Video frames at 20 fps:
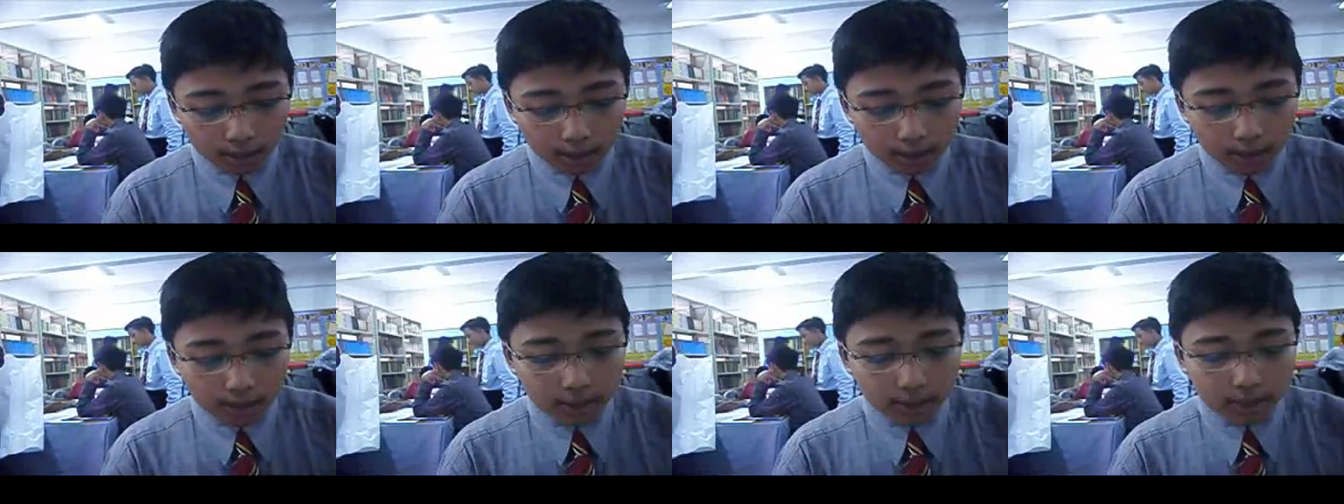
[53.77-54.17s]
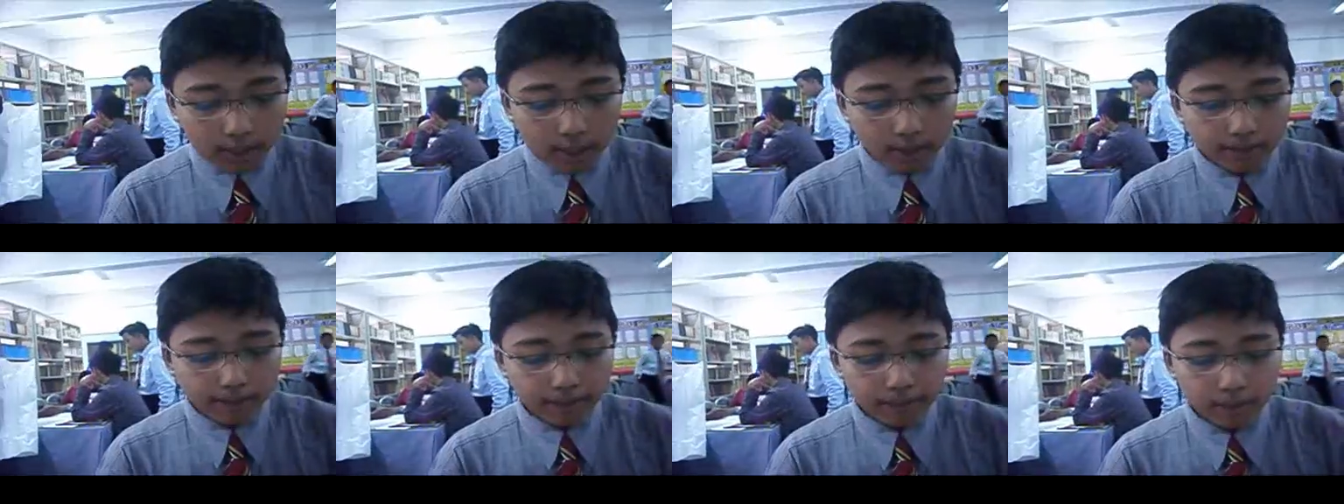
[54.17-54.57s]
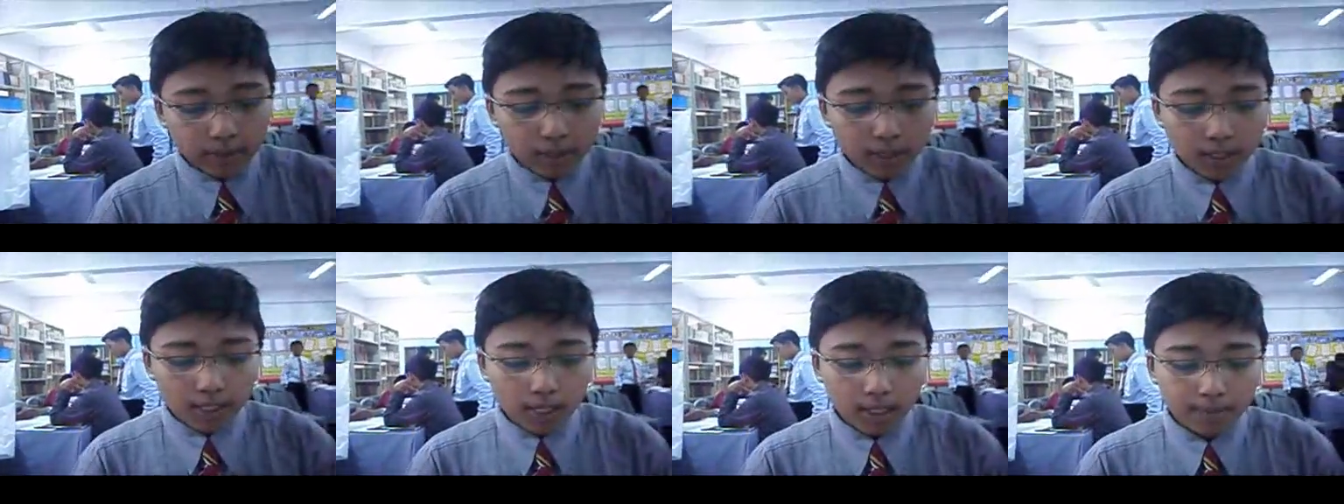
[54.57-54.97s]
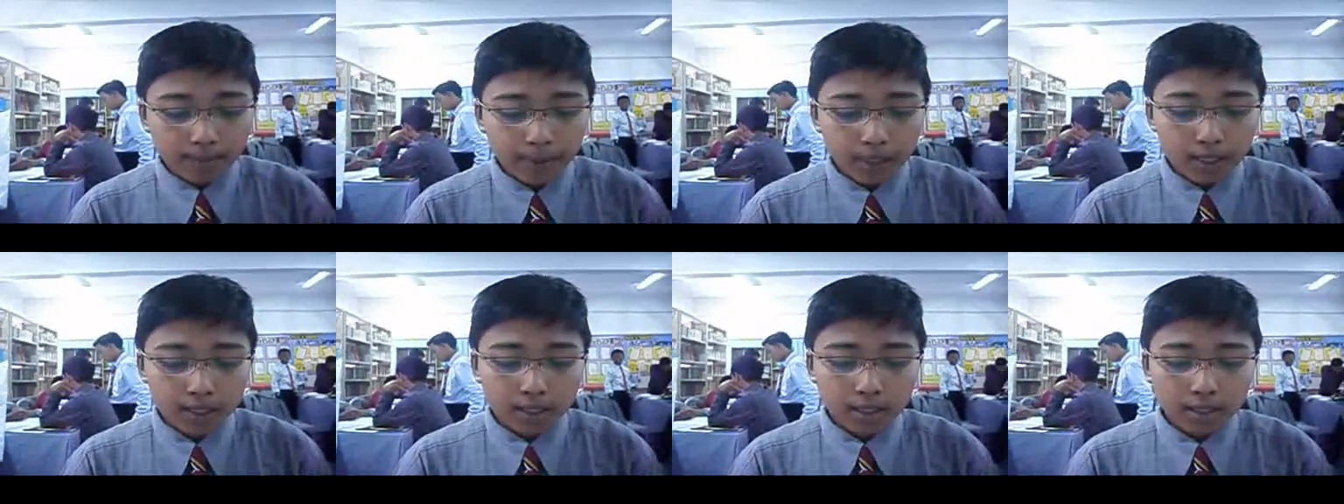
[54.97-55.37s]
The
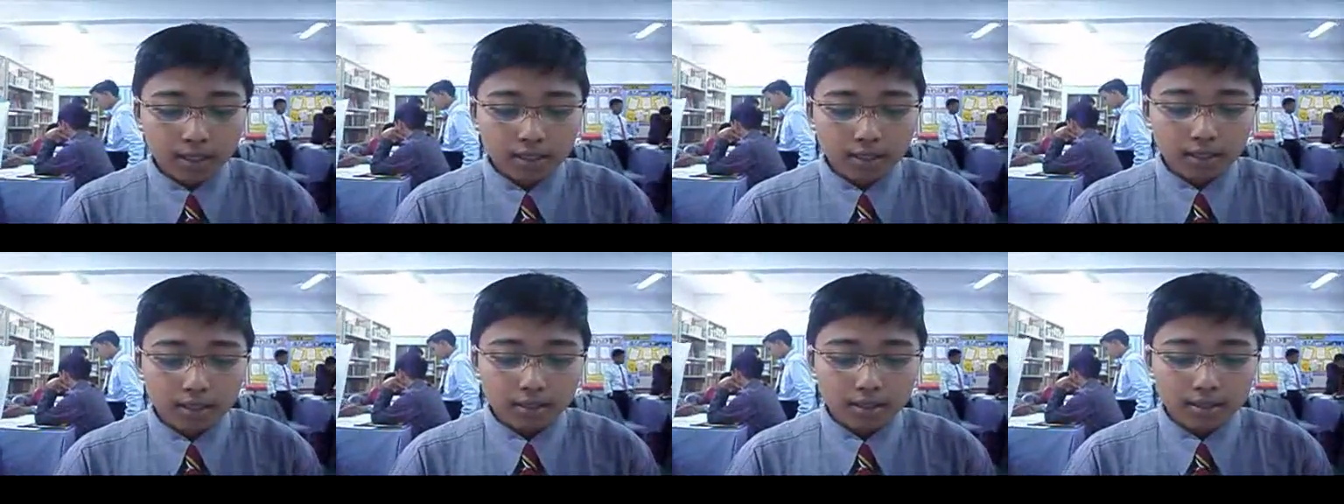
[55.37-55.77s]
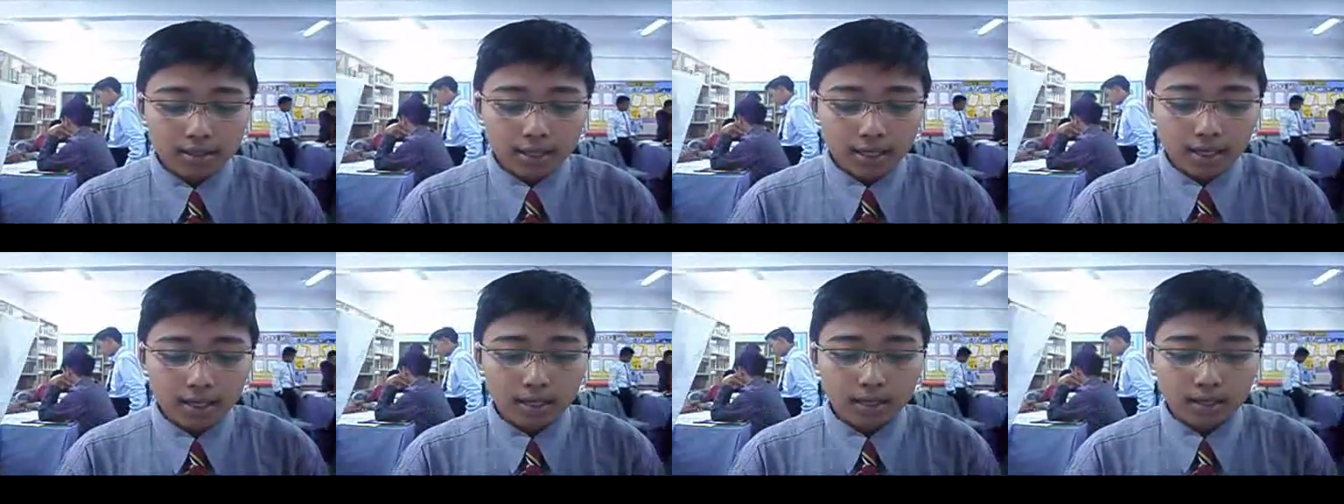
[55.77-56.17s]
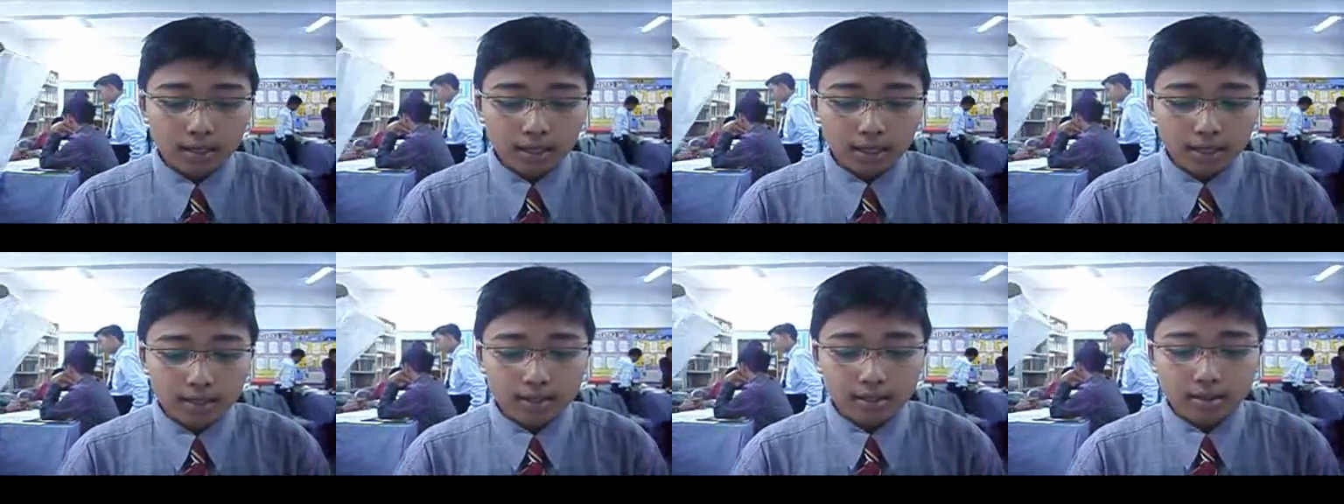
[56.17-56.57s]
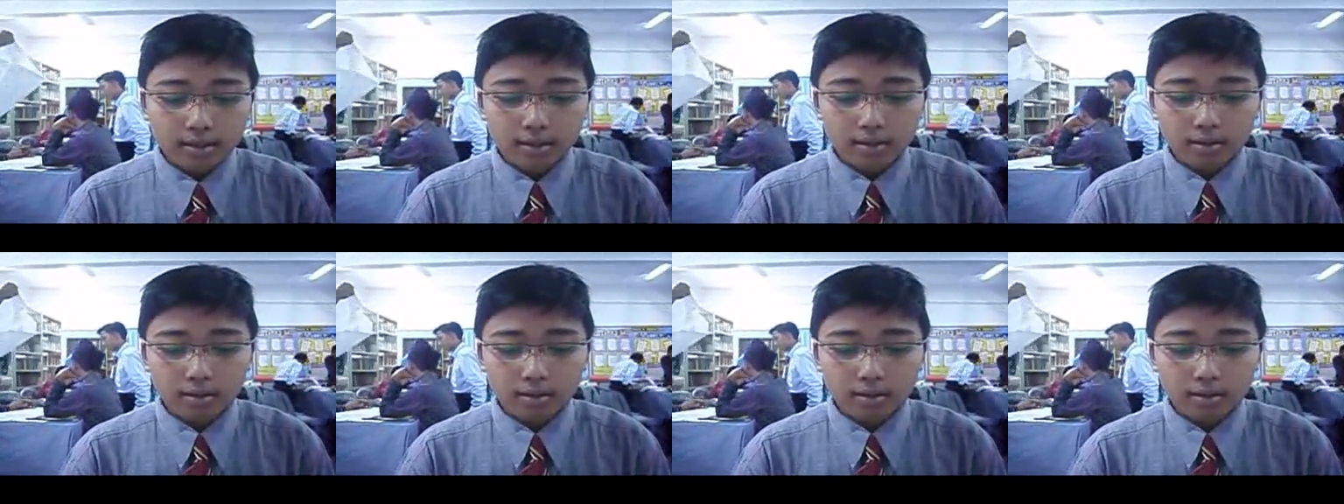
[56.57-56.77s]
carpenter said yes,